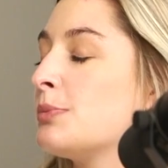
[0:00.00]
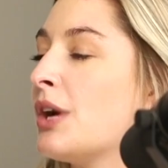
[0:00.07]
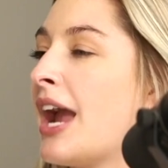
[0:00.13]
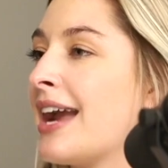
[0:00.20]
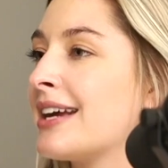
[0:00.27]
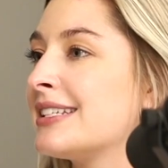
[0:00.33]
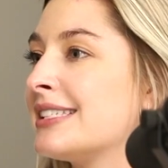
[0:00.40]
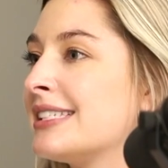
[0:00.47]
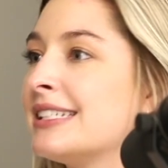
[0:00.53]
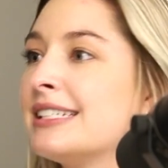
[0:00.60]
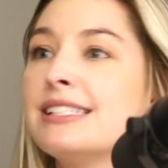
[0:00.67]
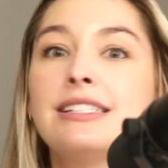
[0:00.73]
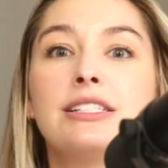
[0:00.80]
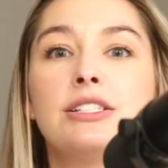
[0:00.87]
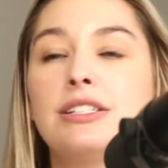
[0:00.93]

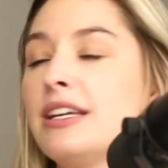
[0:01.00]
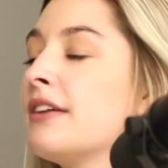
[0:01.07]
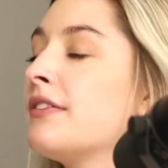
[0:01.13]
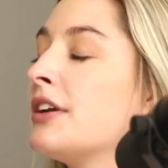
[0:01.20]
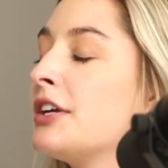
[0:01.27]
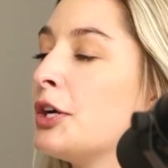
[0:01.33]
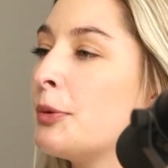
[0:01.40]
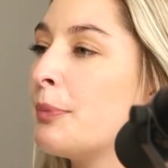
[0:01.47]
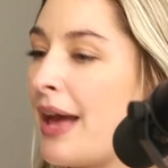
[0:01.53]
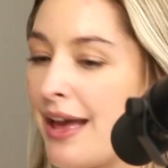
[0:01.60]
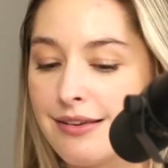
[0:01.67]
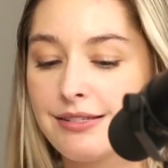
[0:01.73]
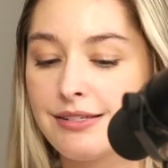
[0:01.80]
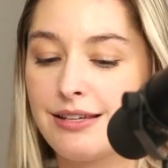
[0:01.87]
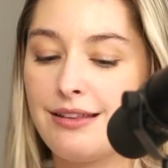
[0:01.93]
practices, give it your
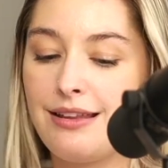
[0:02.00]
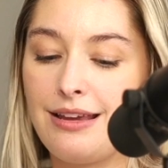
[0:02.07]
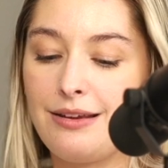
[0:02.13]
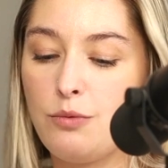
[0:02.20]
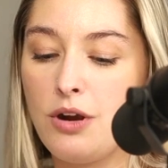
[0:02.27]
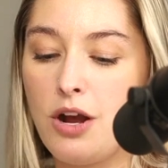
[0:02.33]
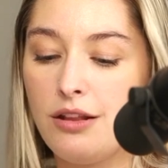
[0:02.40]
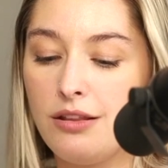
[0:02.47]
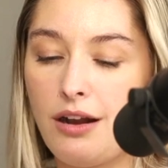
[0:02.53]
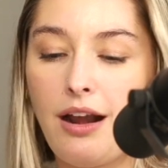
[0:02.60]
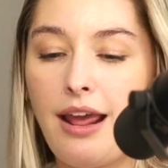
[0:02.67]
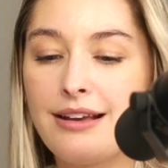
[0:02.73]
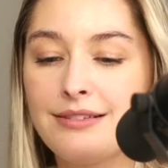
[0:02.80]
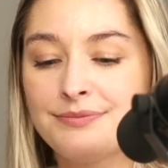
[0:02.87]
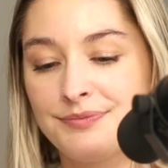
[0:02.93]
best, and, like, we're all
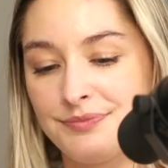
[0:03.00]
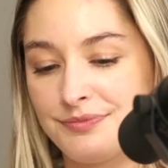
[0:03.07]
learning.